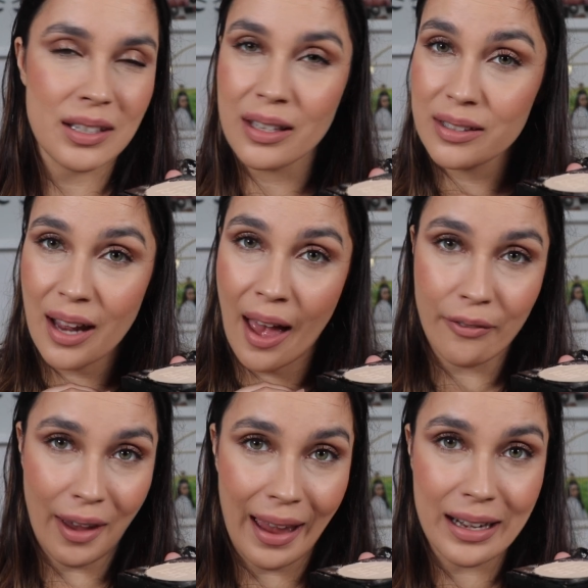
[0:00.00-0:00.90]
It doesn't
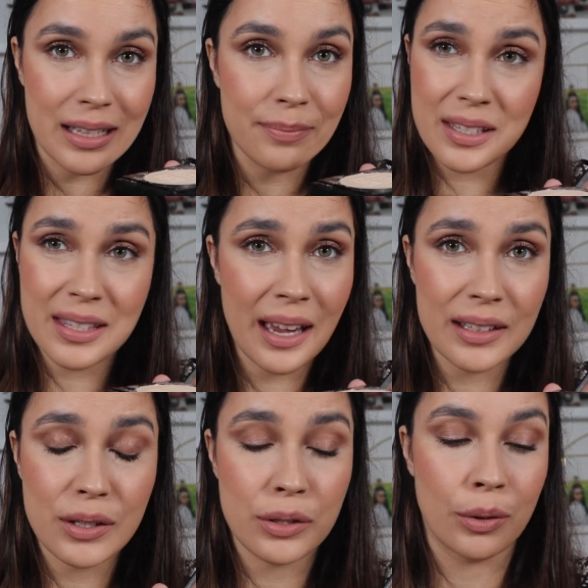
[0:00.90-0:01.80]
have any
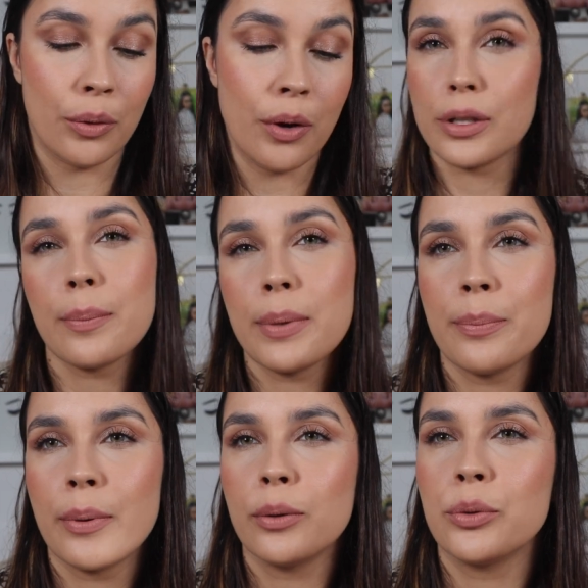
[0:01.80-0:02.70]
scent. So for the
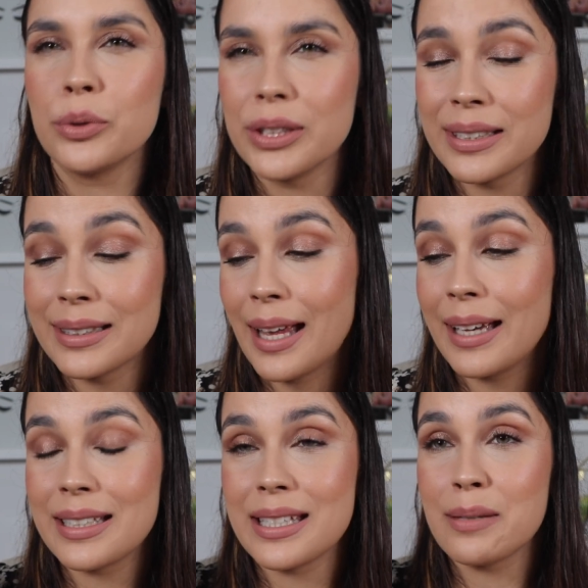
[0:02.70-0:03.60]
people who didn't
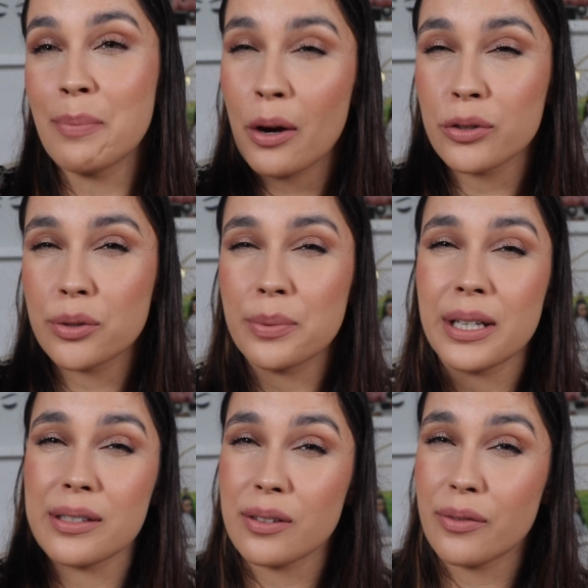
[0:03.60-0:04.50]
like this powder
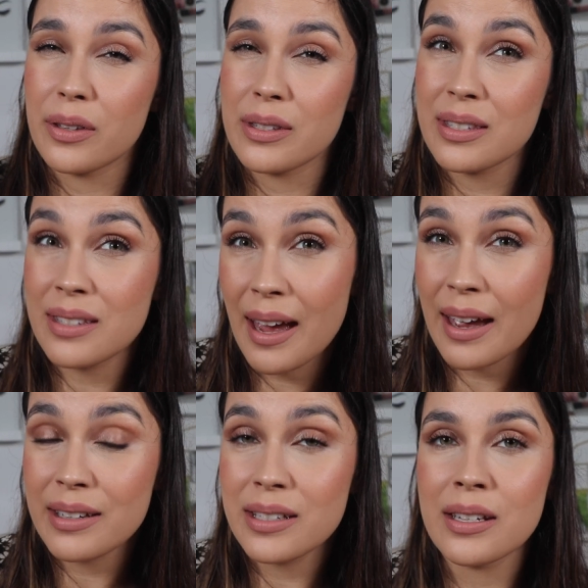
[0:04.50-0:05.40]
because of the
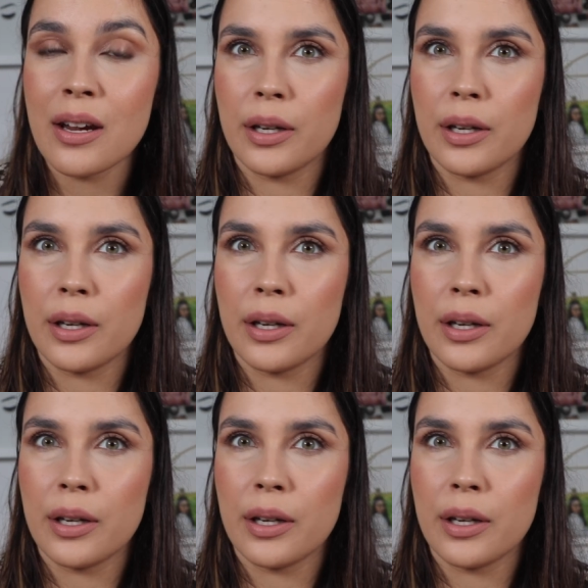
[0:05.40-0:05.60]
scent,